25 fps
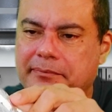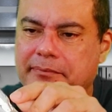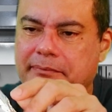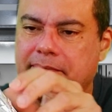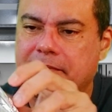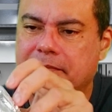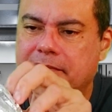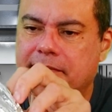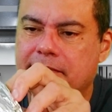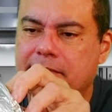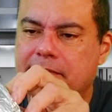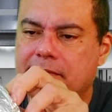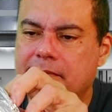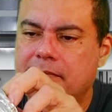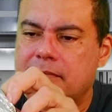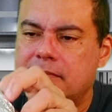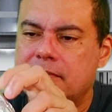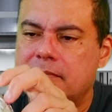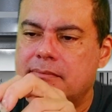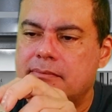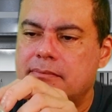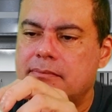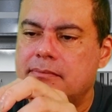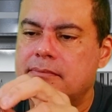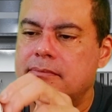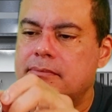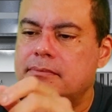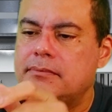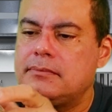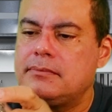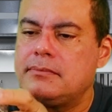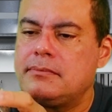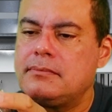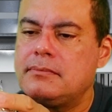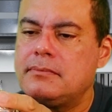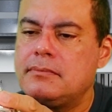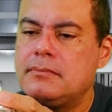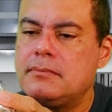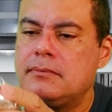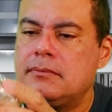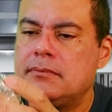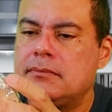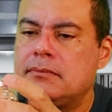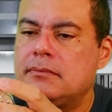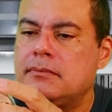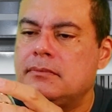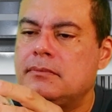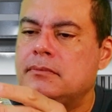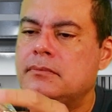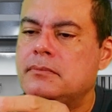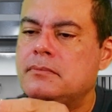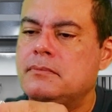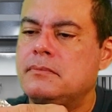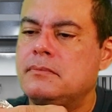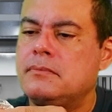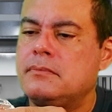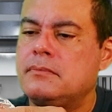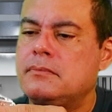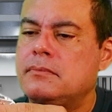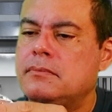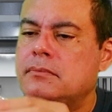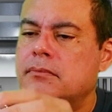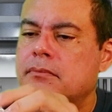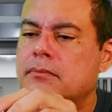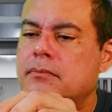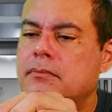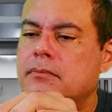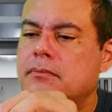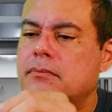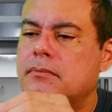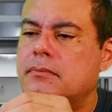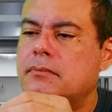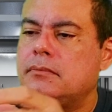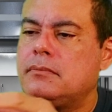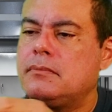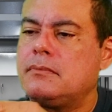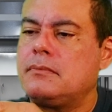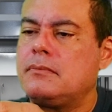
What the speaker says: Nobody speaks.